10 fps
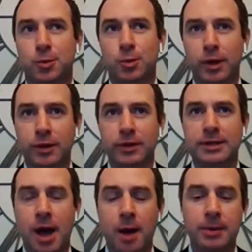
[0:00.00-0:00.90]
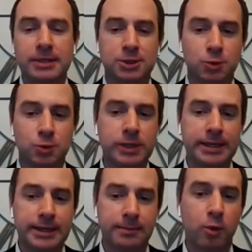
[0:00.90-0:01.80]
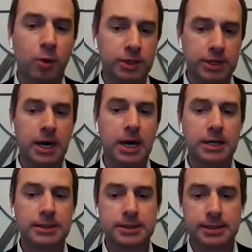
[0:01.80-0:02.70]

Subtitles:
one of the topics that's really important to us,